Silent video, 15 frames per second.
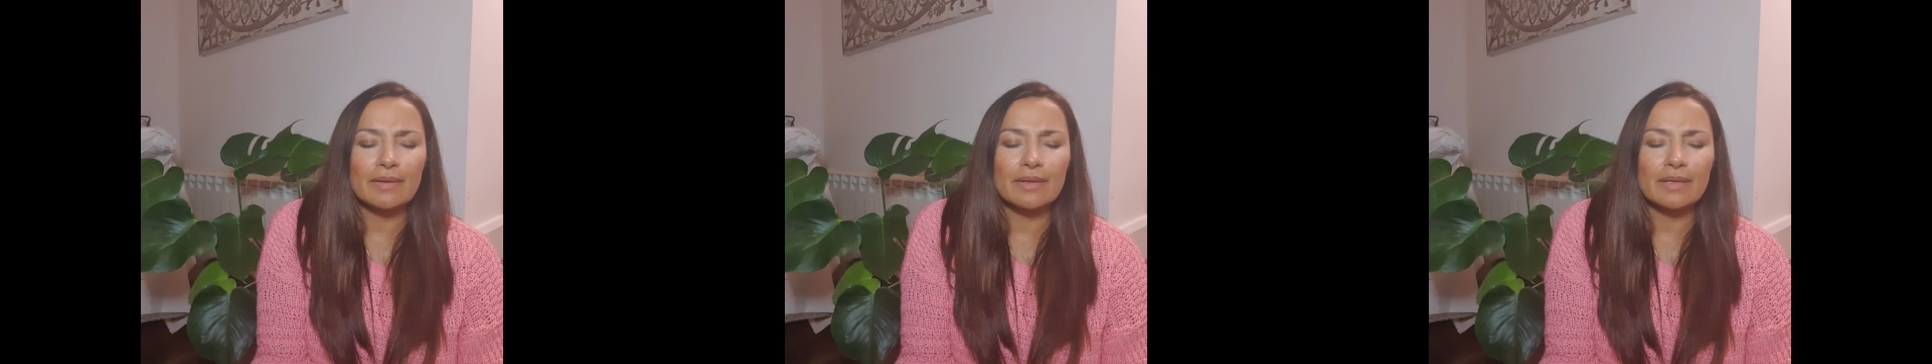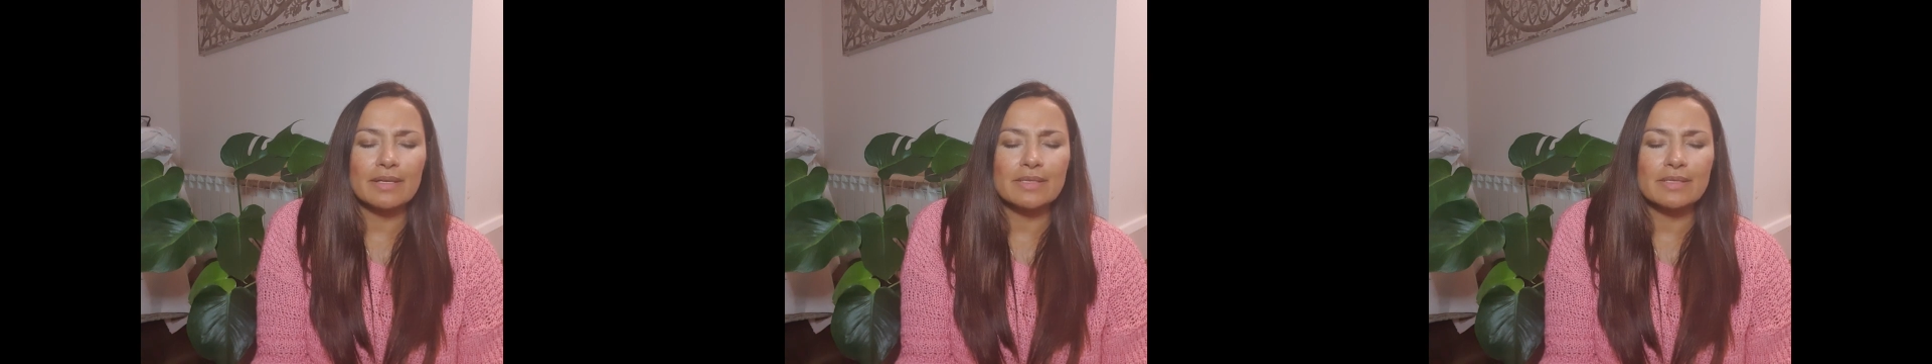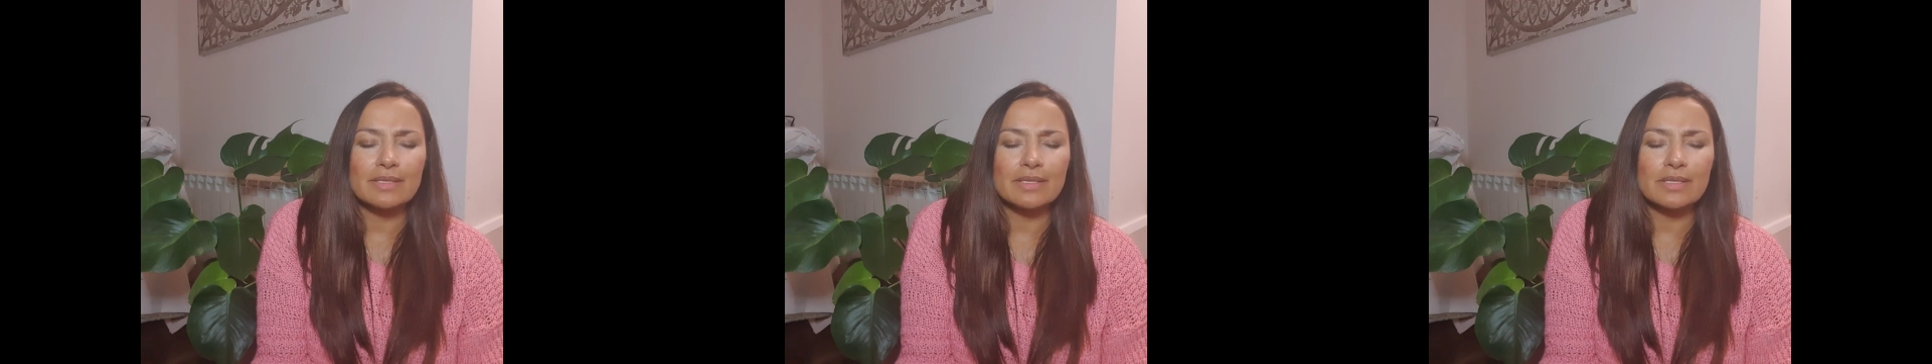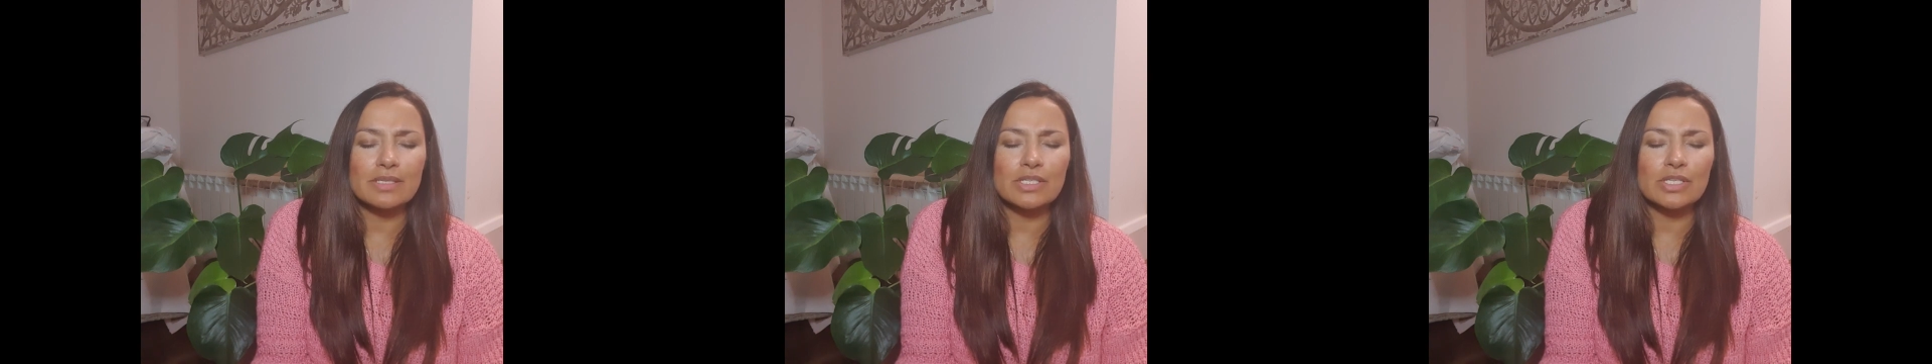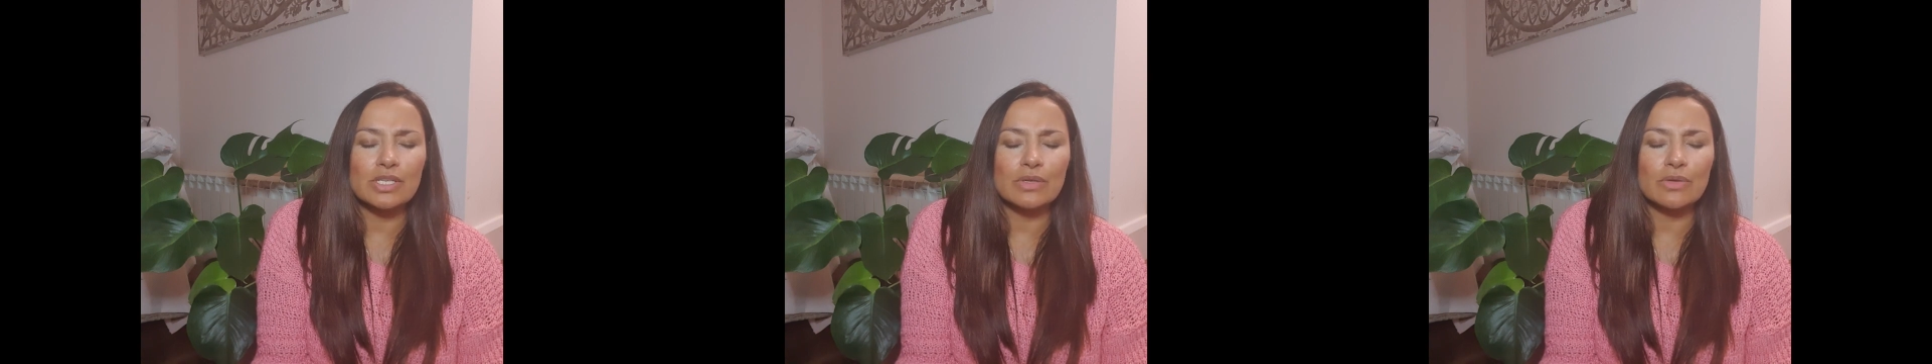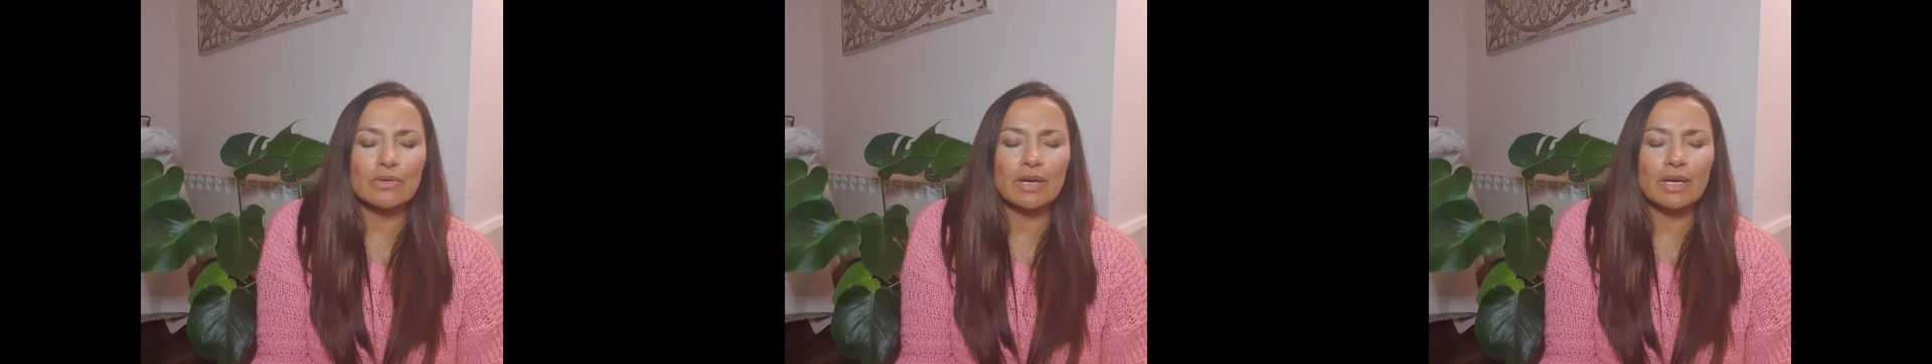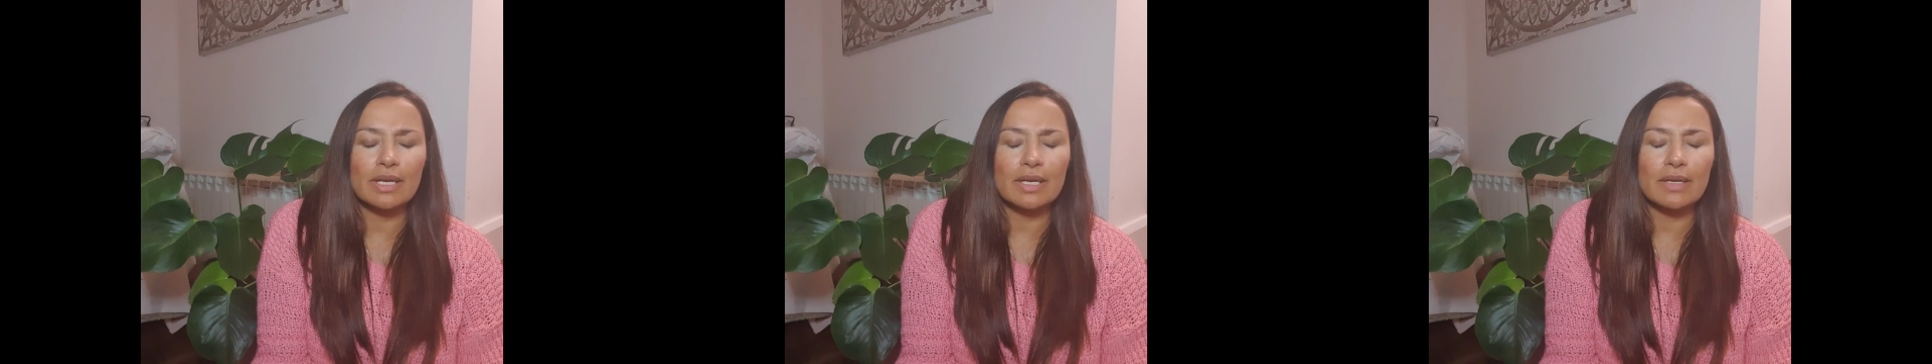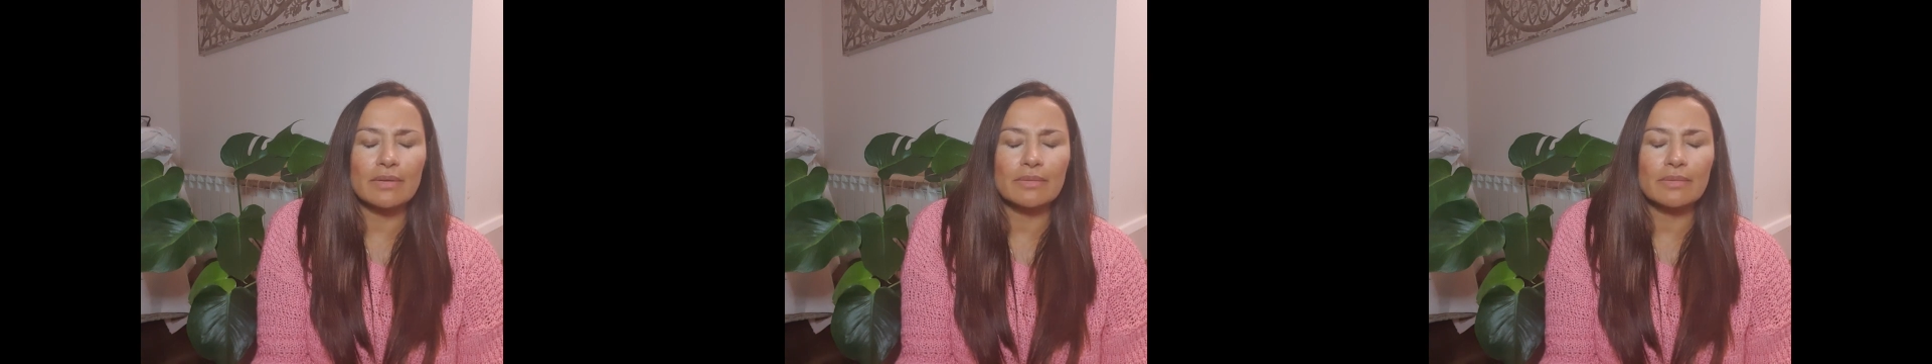and assist you right now.